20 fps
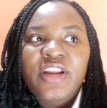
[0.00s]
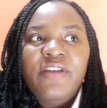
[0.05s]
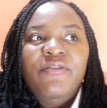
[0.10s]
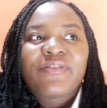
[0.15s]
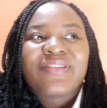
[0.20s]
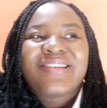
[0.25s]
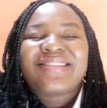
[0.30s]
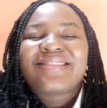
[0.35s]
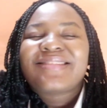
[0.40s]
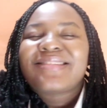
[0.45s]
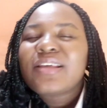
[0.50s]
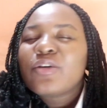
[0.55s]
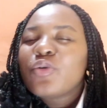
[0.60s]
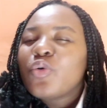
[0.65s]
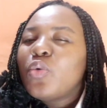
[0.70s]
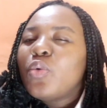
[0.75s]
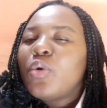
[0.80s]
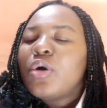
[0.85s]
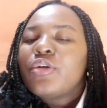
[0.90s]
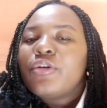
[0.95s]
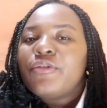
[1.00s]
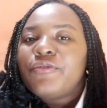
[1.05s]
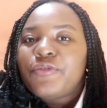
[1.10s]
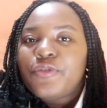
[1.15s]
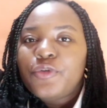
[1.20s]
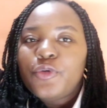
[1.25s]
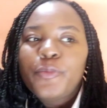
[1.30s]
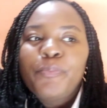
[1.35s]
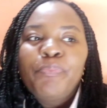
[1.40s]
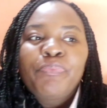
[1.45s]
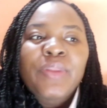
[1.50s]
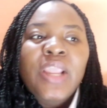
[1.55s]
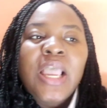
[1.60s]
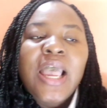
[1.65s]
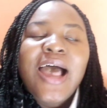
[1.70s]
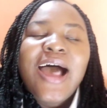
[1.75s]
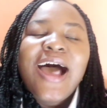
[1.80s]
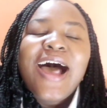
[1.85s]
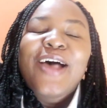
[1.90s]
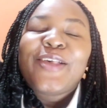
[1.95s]
every single one of you
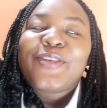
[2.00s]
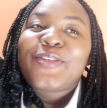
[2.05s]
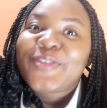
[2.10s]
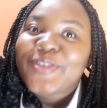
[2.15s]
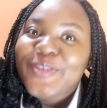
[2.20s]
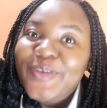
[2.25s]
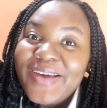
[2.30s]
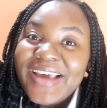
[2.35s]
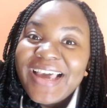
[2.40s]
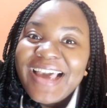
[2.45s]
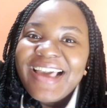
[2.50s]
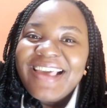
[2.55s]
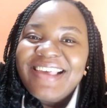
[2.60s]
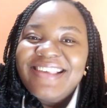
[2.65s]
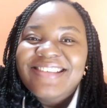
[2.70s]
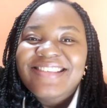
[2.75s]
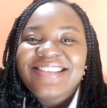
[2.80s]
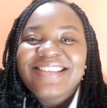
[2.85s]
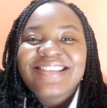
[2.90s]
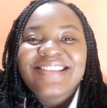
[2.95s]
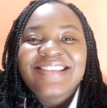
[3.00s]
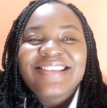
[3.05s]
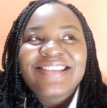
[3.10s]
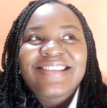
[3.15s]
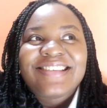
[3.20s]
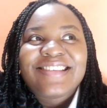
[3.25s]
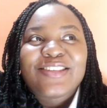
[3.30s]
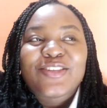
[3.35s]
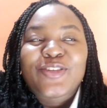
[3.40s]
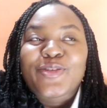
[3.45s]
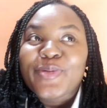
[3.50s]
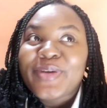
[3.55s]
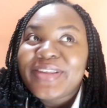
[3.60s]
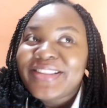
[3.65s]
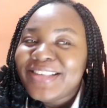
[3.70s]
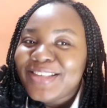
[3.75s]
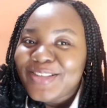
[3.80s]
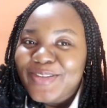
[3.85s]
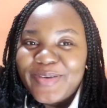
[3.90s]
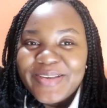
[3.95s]
so guys this is
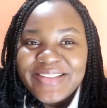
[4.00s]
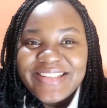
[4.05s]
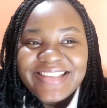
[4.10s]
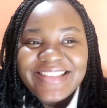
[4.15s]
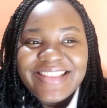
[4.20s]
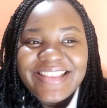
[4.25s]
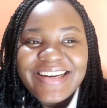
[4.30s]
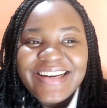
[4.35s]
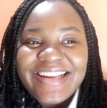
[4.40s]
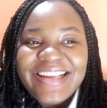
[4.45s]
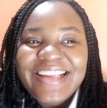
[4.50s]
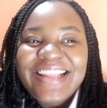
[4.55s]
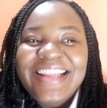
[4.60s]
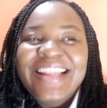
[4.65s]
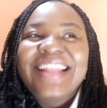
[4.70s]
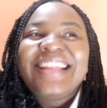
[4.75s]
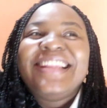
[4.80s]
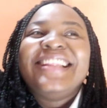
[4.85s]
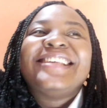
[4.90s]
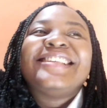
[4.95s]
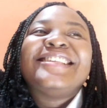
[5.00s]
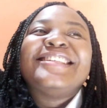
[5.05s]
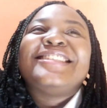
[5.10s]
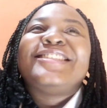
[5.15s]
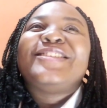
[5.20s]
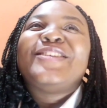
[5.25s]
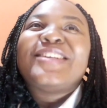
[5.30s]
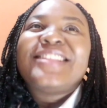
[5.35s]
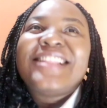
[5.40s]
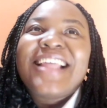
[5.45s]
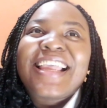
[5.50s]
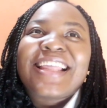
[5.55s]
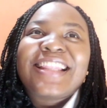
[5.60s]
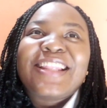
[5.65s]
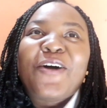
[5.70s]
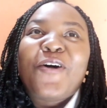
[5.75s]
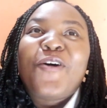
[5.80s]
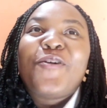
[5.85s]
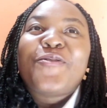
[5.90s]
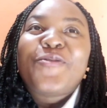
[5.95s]
2023 this is just like
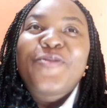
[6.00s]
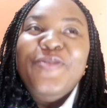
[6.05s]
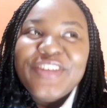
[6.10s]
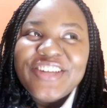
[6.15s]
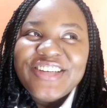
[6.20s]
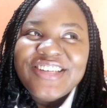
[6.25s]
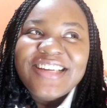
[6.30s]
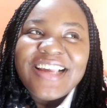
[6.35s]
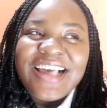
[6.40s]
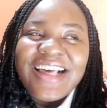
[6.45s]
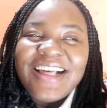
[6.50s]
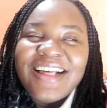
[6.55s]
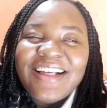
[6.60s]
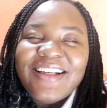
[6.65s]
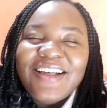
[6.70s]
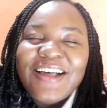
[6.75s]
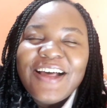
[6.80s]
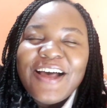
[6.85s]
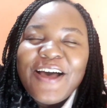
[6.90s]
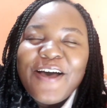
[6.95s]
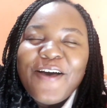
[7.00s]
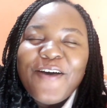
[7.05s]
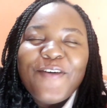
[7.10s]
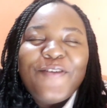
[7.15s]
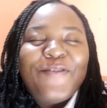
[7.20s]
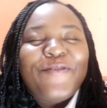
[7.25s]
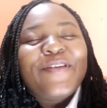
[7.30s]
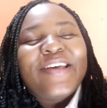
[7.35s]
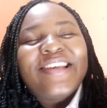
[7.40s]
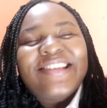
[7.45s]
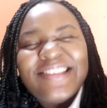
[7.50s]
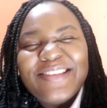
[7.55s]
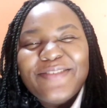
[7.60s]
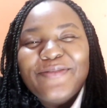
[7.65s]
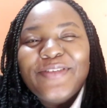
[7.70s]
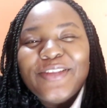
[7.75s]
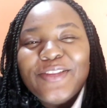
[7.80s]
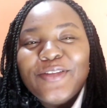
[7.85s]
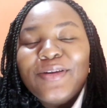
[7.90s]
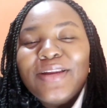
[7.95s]
the official first
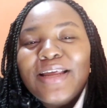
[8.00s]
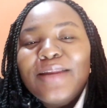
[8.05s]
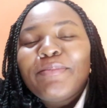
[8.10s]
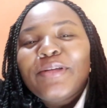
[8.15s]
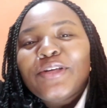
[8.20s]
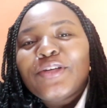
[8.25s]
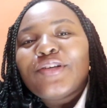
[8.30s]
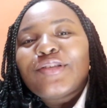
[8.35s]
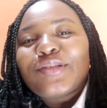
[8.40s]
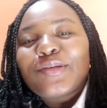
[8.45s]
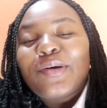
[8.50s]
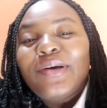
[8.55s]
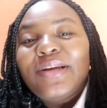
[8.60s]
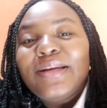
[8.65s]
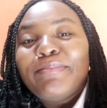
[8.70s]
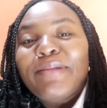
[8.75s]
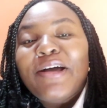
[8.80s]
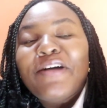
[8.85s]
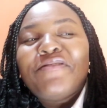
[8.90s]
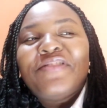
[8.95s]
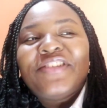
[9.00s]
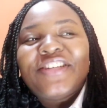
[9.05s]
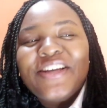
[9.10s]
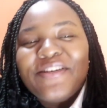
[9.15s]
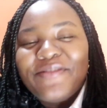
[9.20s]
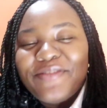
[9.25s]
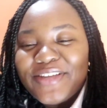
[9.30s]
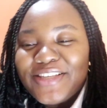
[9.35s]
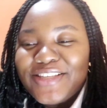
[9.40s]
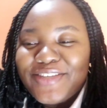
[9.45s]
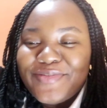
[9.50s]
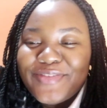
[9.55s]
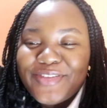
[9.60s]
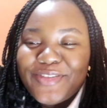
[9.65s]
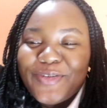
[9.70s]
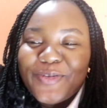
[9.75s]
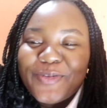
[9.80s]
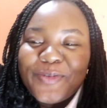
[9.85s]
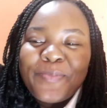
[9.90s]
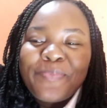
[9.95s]
video let me just call it my official first
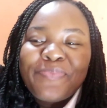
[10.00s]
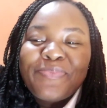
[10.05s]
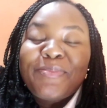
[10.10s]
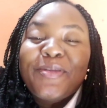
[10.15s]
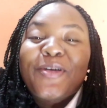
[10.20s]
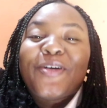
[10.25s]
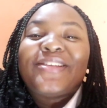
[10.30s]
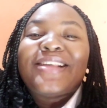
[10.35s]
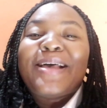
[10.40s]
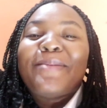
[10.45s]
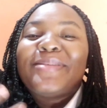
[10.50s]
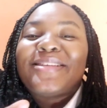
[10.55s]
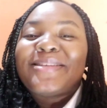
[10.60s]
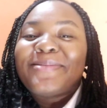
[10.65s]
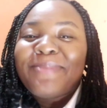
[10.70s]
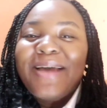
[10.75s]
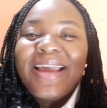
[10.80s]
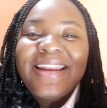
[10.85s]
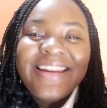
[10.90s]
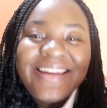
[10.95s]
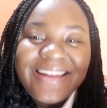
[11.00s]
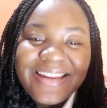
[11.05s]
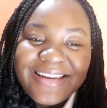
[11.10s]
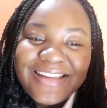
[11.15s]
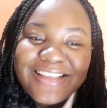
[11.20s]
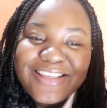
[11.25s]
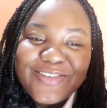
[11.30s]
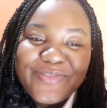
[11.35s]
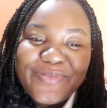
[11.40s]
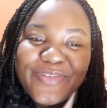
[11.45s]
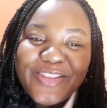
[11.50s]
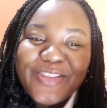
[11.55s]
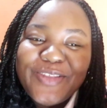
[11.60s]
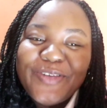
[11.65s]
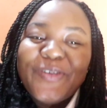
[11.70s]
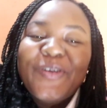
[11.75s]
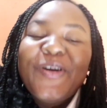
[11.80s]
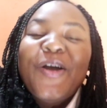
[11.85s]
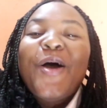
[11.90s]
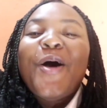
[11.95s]
video because i'm smiling in this
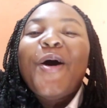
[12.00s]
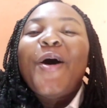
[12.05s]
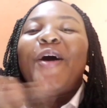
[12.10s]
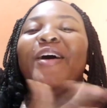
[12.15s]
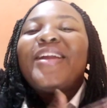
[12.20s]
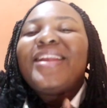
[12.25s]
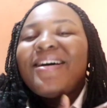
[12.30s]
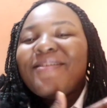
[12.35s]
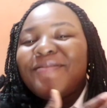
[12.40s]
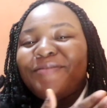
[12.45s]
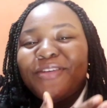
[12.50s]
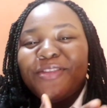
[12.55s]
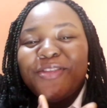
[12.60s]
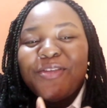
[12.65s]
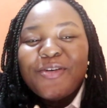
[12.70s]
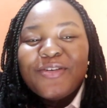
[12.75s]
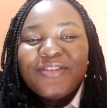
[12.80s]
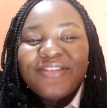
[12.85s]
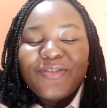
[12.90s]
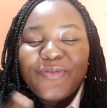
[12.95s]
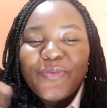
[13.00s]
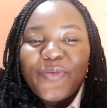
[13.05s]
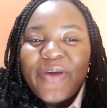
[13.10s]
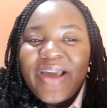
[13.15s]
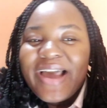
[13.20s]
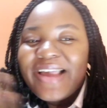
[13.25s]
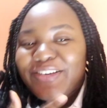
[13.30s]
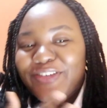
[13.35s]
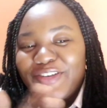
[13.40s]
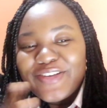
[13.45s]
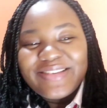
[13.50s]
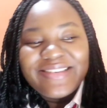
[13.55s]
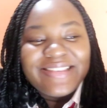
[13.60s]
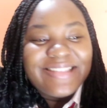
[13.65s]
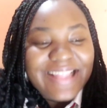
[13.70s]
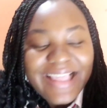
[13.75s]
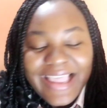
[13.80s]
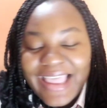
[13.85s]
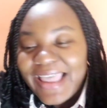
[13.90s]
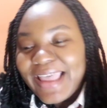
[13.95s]
video other videos we are
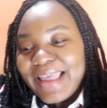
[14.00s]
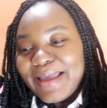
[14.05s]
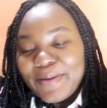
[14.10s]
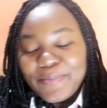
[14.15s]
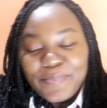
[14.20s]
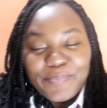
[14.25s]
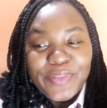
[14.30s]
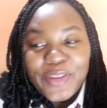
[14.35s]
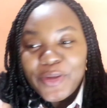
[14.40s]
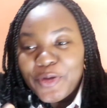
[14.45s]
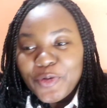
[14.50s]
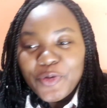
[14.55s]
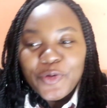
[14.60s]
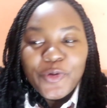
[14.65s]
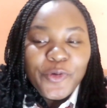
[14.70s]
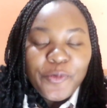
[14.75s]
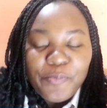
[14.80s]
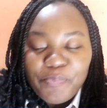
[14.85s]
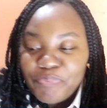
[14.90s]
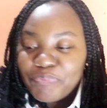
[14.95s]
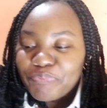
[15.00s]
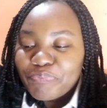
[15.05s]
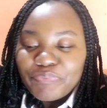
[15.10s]
just there you know